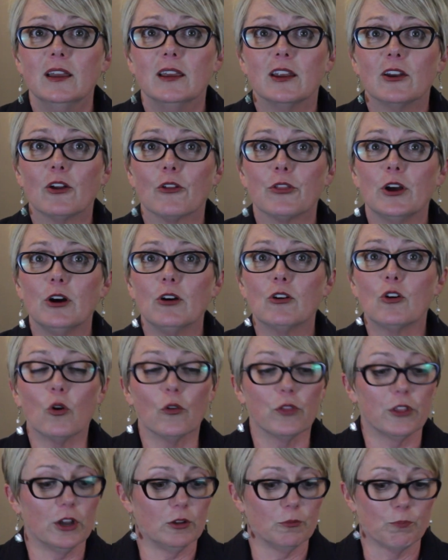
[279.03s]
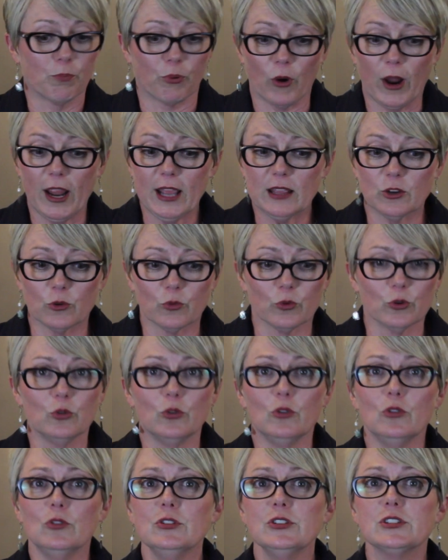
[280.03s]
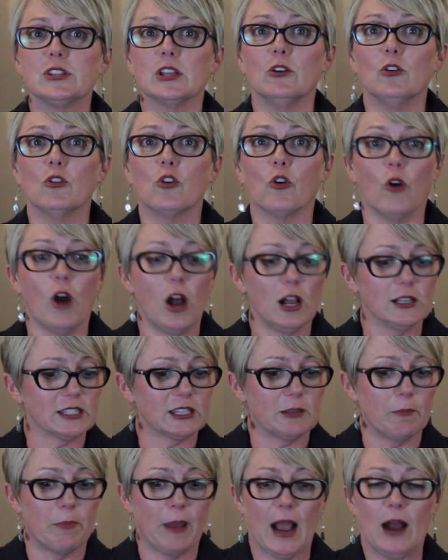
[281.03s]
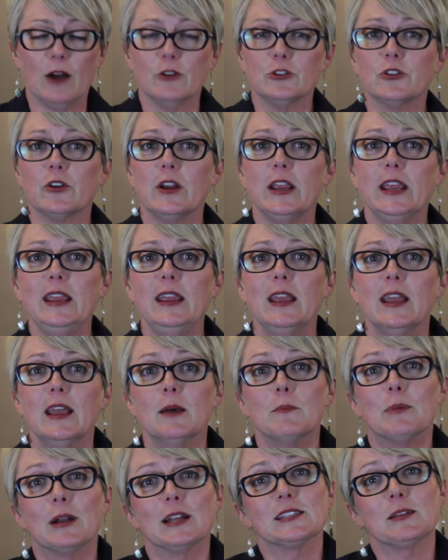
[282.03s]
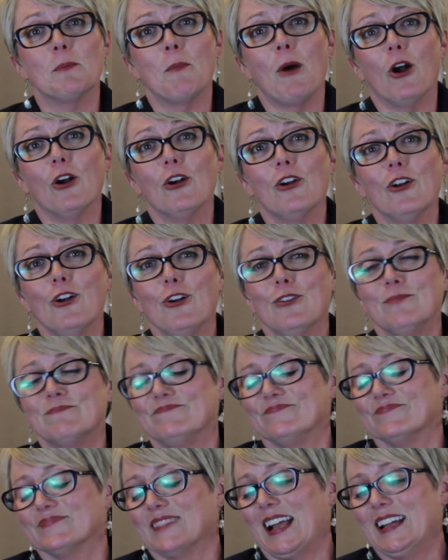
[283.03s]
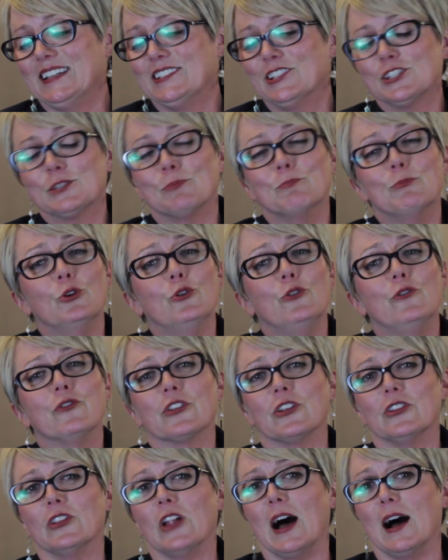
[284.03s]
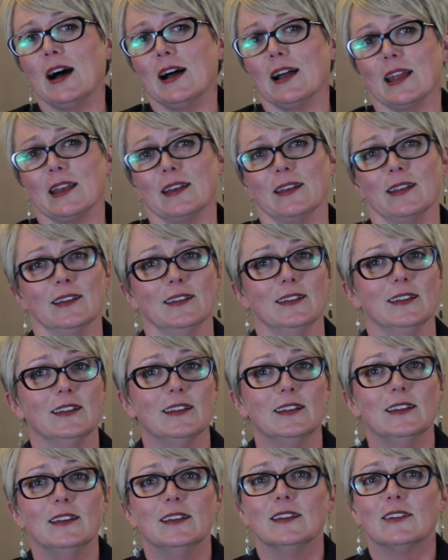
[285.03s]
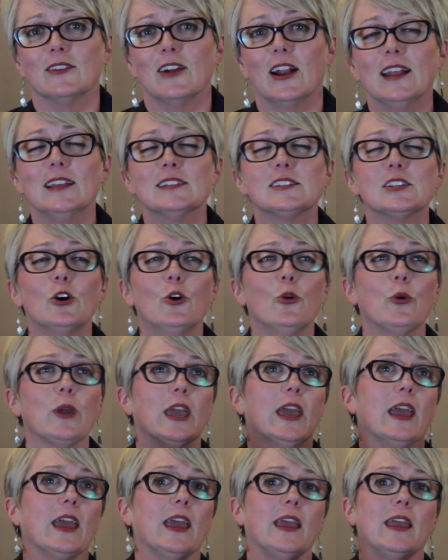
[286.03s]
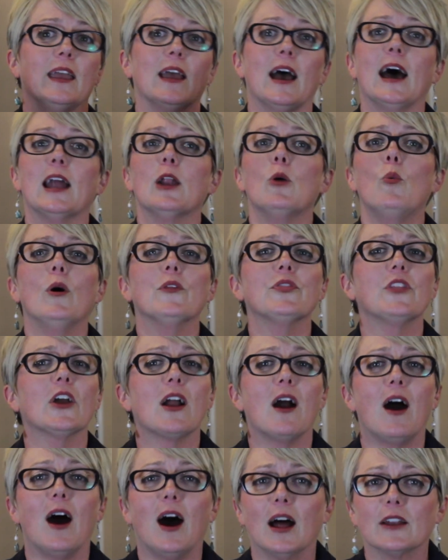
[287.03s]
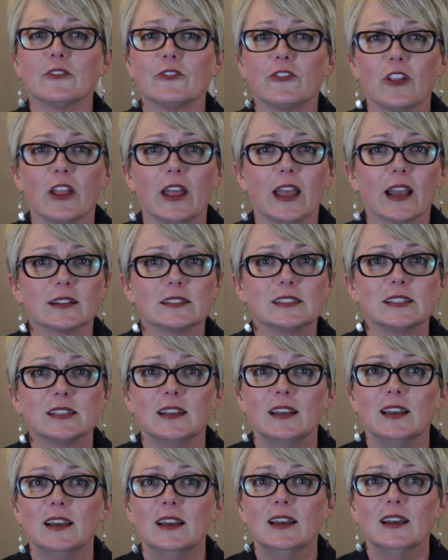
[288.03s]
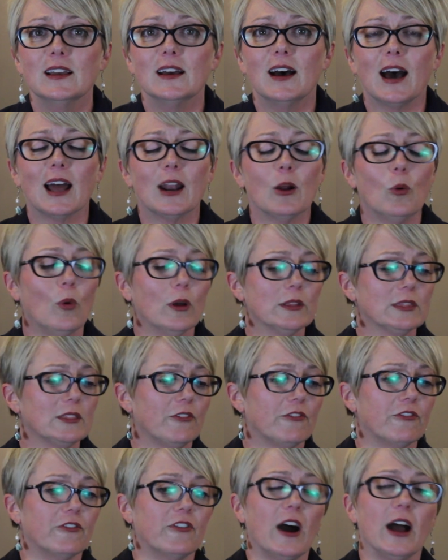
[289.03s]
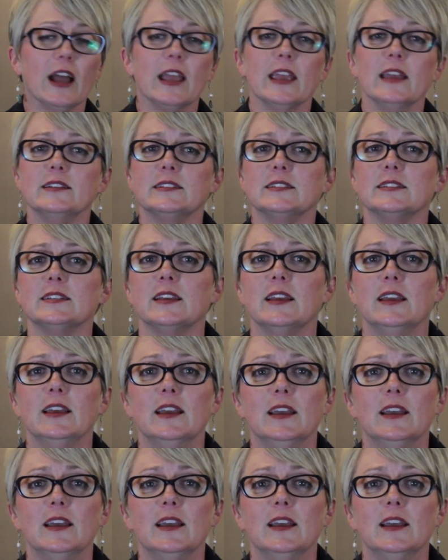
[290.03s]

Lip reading: You know, they'll break the rules, they'll cross the boundary, but as a martyr, I just move the line, right? It's okay, I don't want the conflict, I don't want the fight.